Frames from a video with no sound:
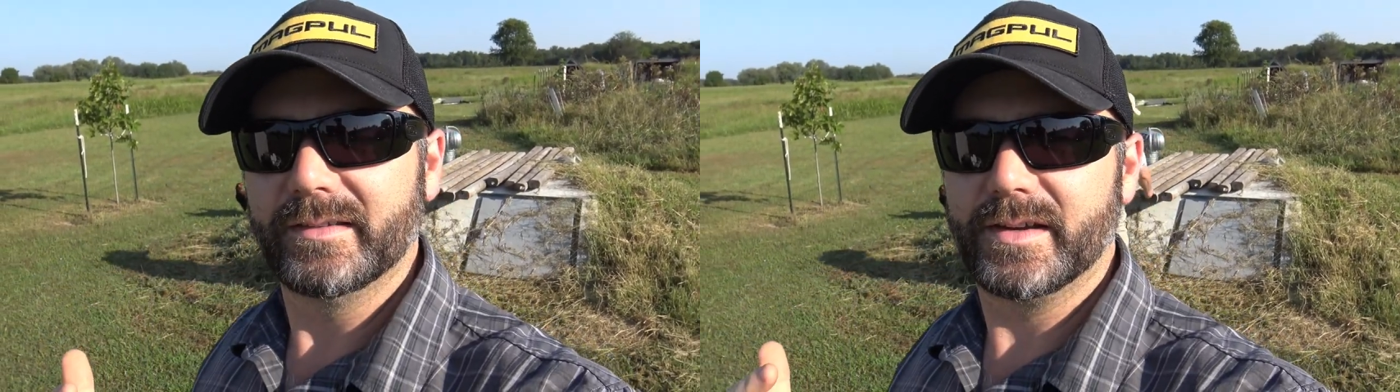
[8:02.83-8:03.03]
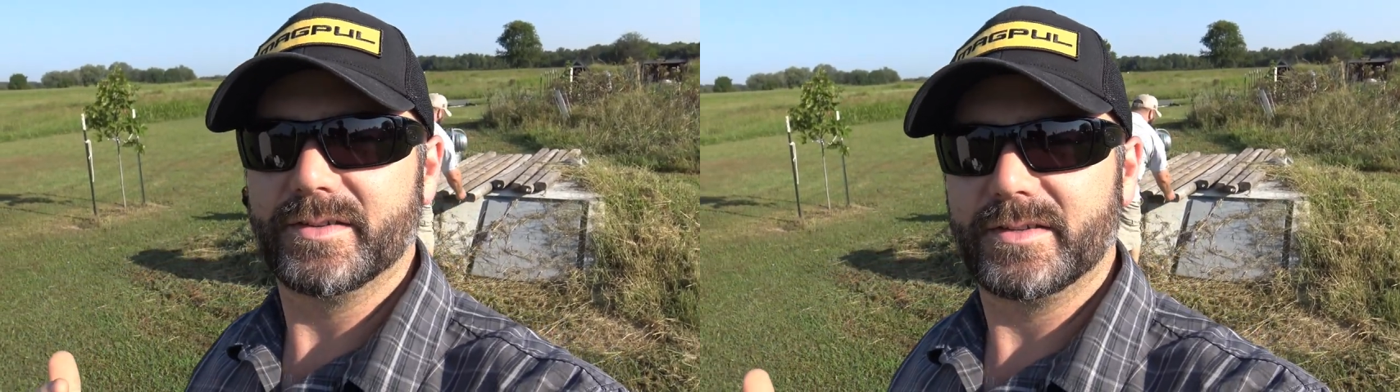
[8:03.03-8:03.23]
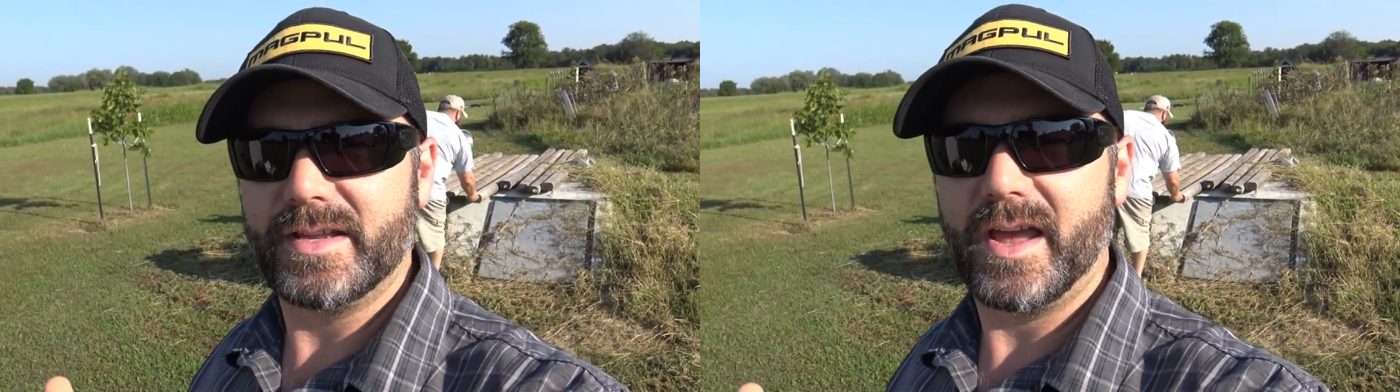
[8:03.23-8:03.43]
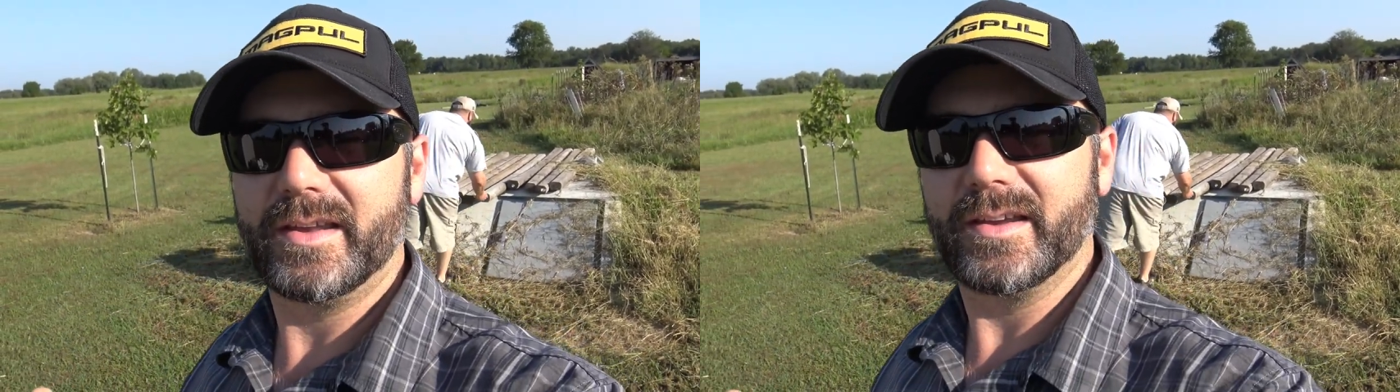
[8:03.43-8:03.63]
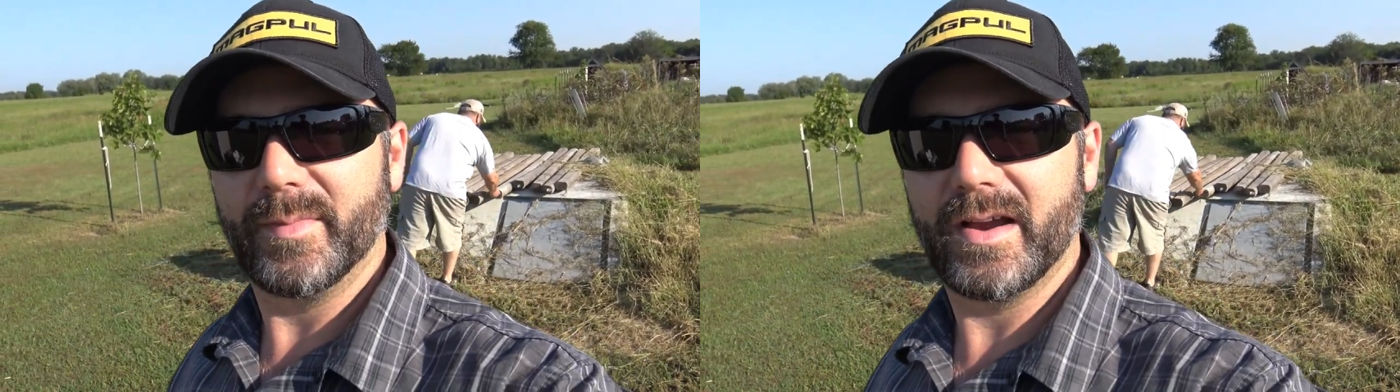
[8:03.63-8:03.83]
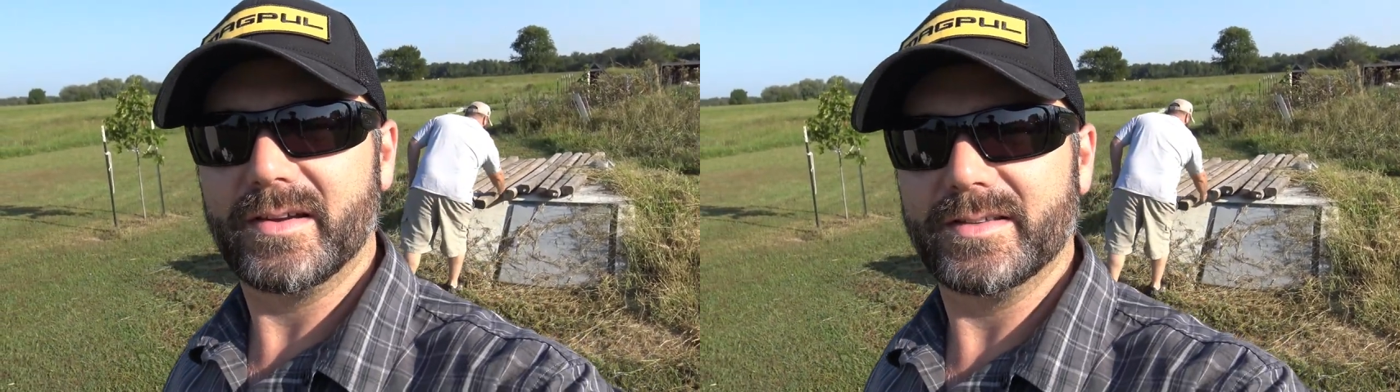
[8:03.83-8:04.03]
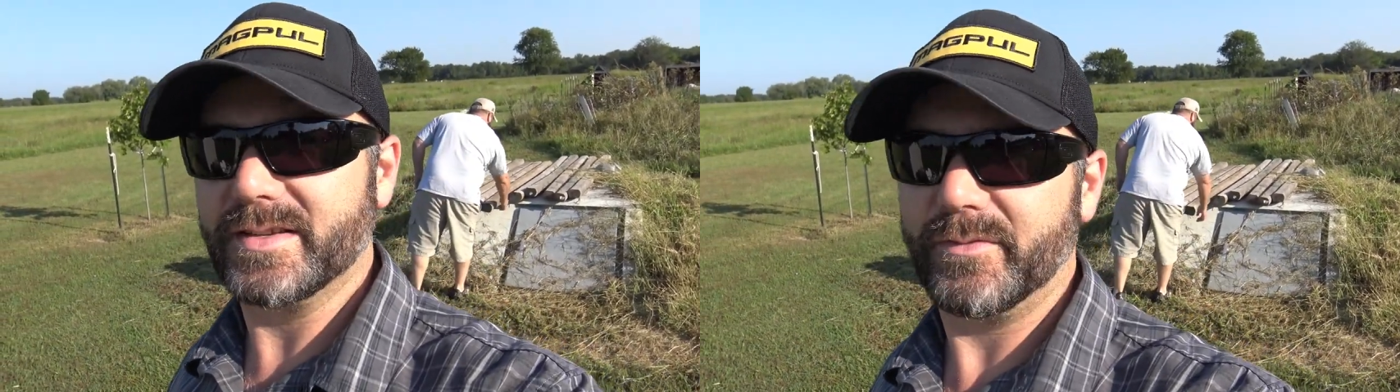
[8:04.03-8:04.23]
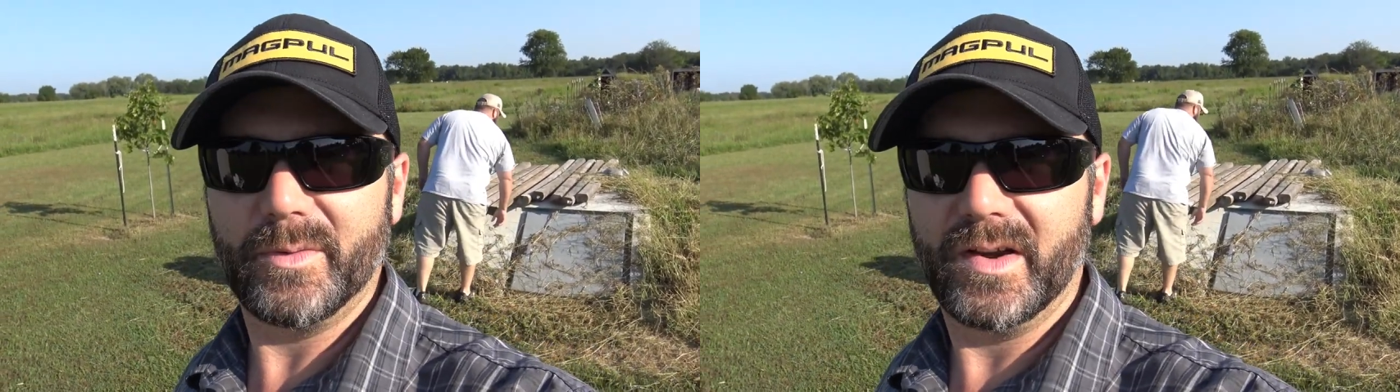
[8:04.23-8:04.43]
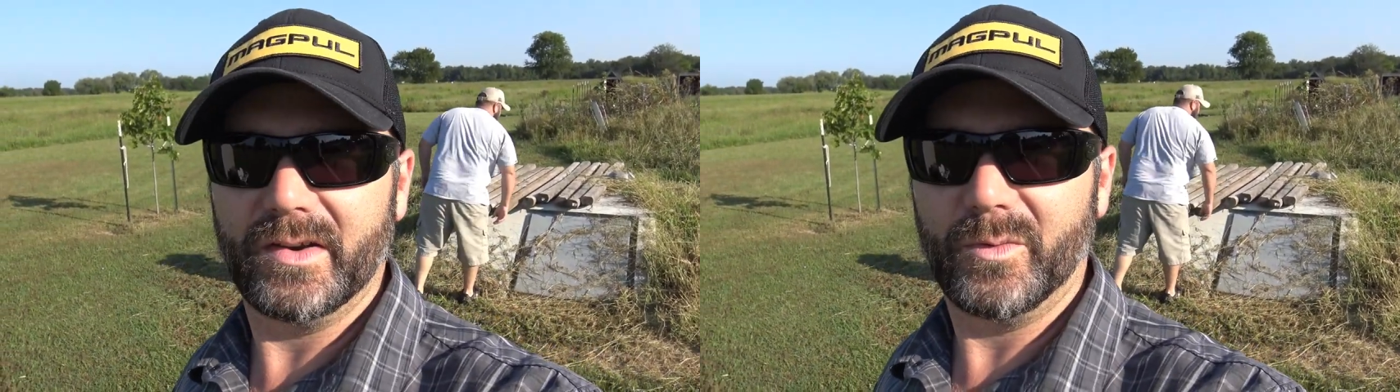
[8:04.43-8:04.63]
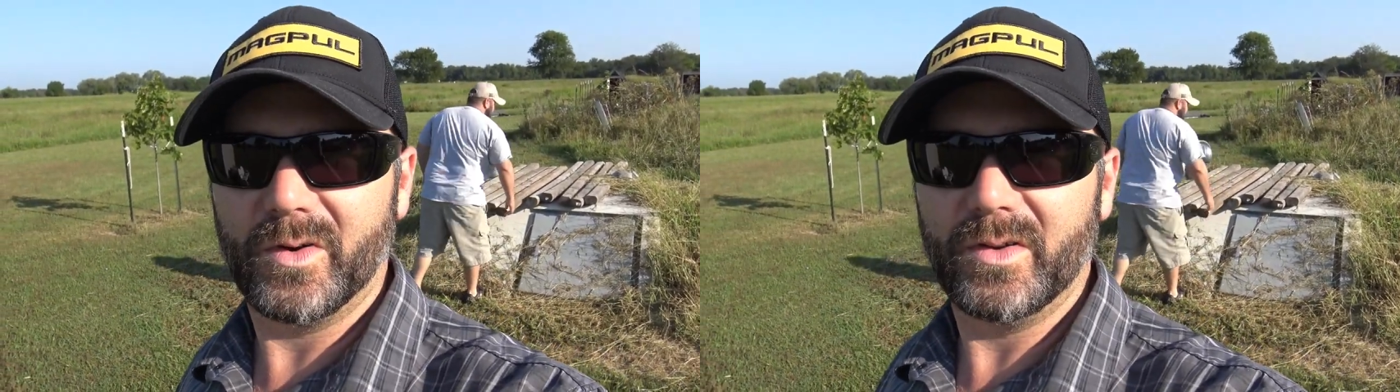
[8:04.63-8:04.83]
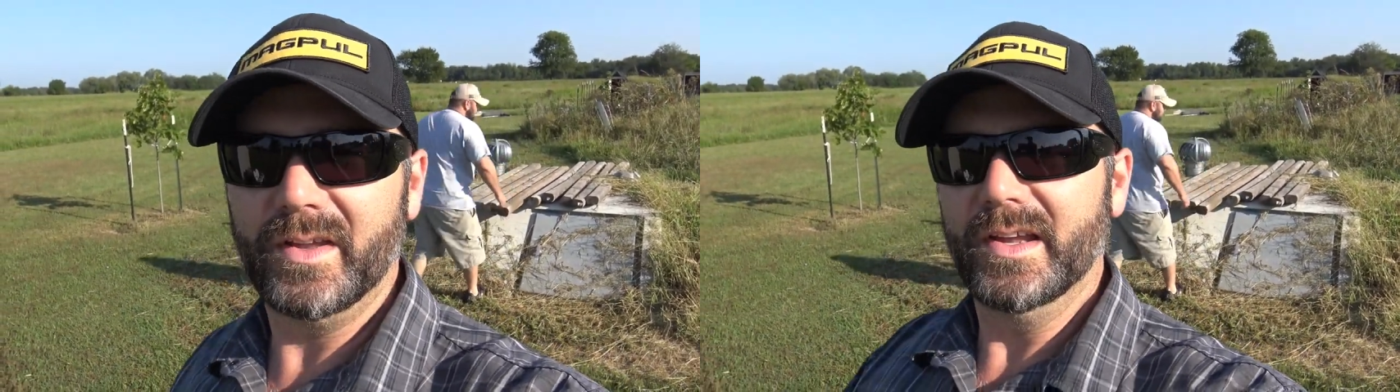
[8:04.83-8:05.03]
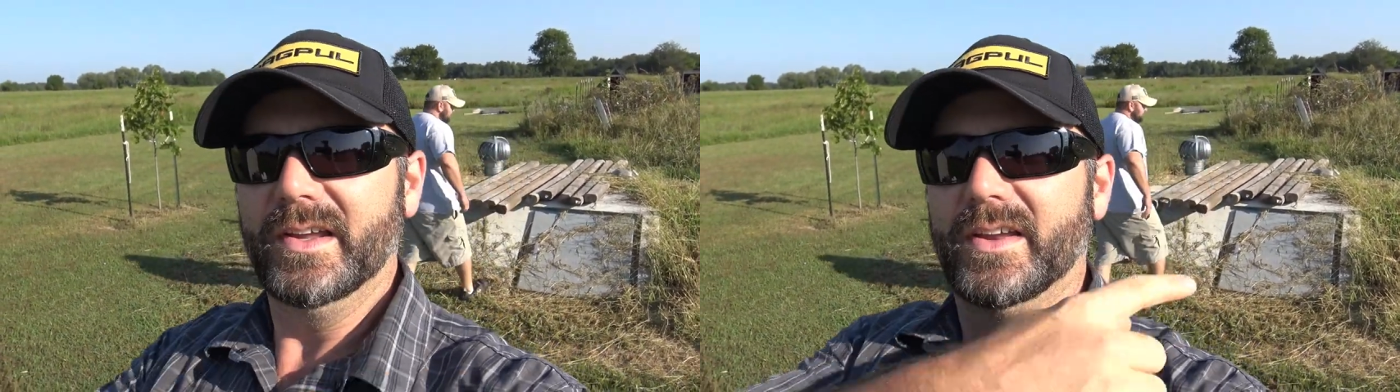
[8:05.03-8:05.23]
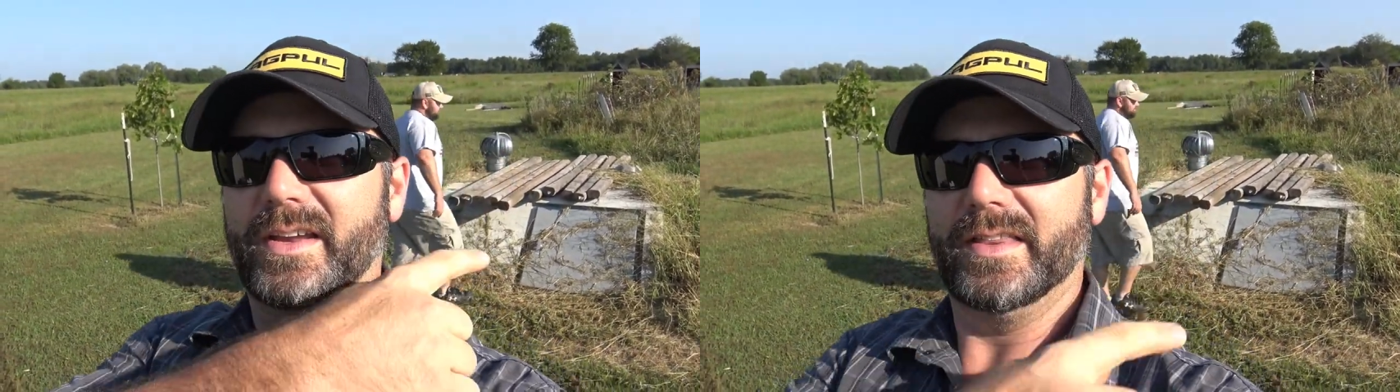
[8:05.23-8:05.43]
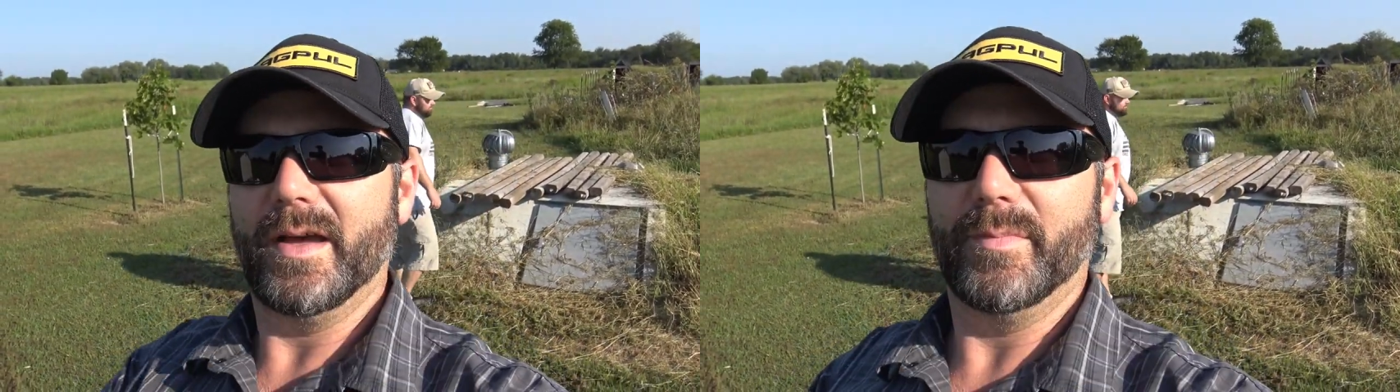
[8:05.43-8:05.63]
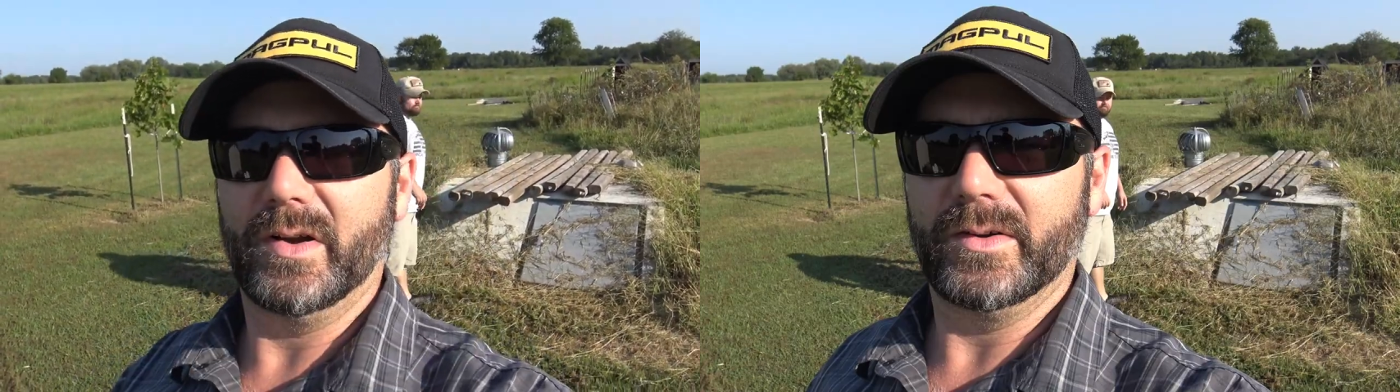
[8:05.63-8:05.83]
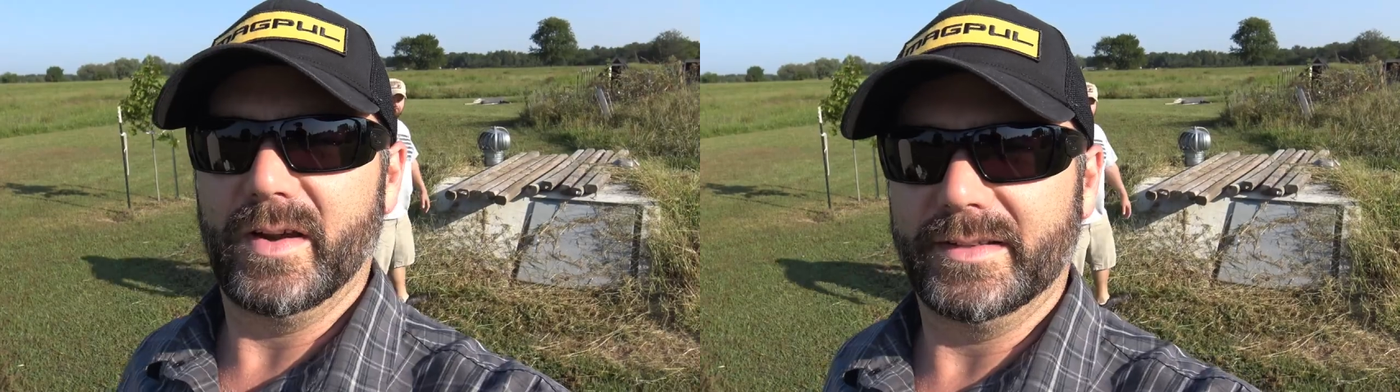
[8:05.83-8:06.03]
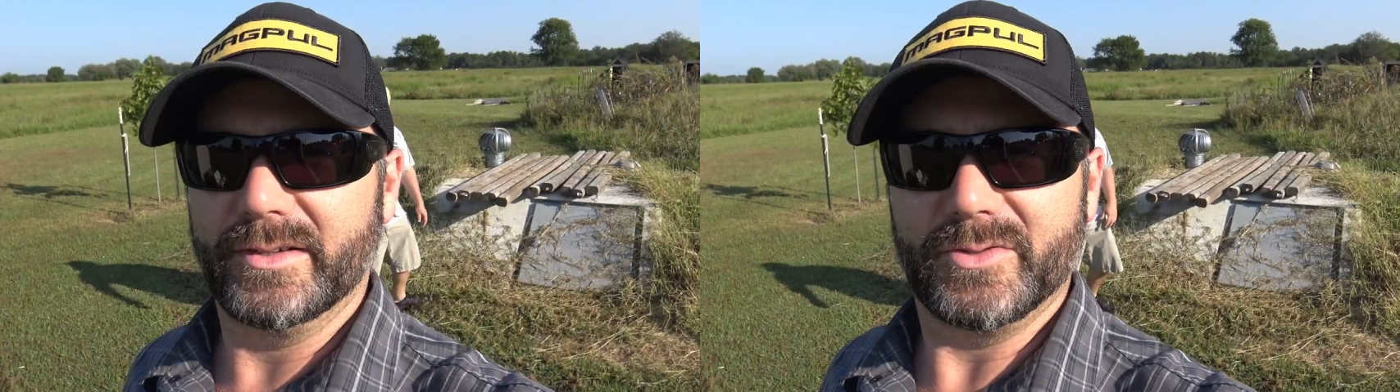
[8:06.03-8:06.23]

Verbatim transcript: that is attacking Americans everywhere in the world, you can get that bunker right there.